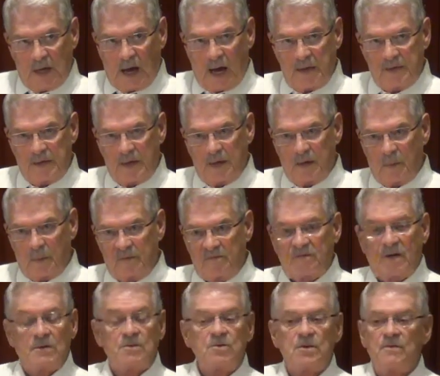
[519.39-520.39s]
I think a
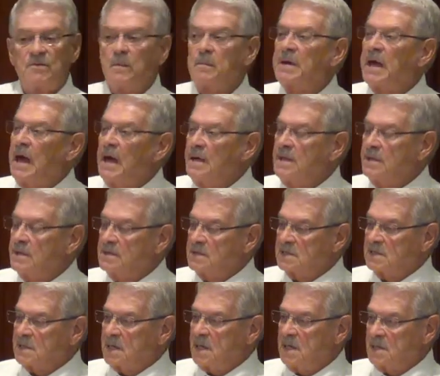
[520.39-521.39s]
professor from
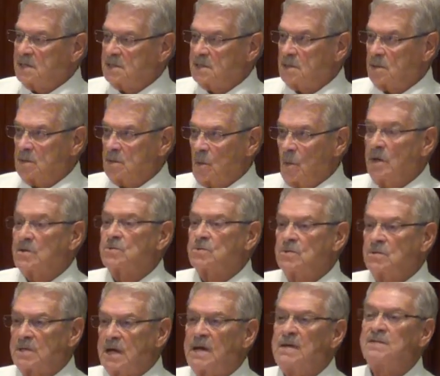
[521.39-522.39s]
Case, Case,
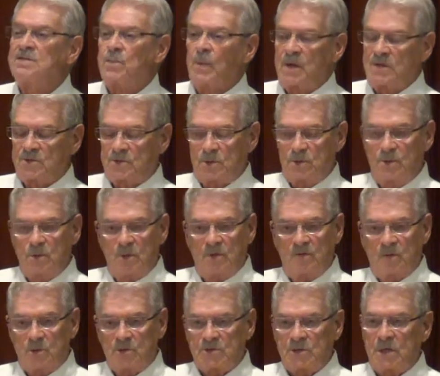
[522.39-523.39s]
Western, Case Western
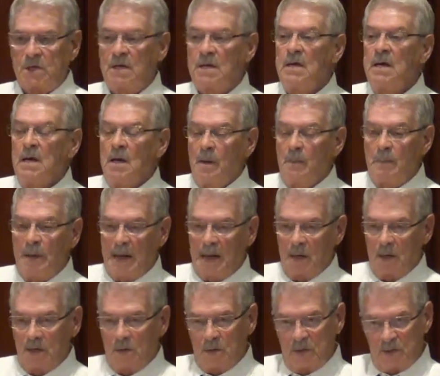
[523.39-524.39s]
University,
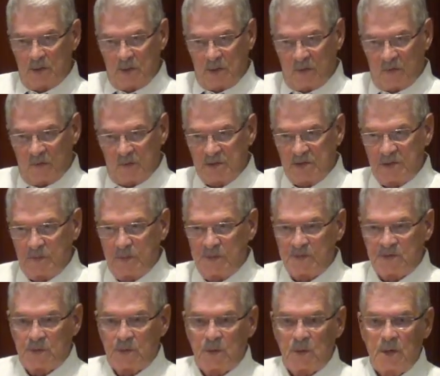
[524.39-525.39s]
Baylor, and the University of
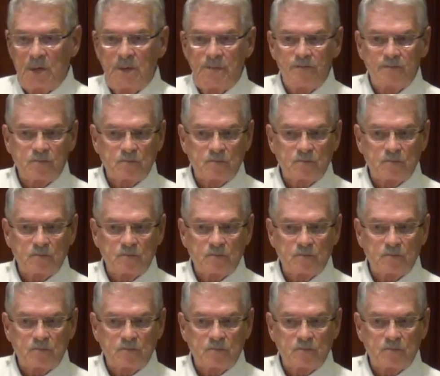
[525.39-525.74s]
Missouri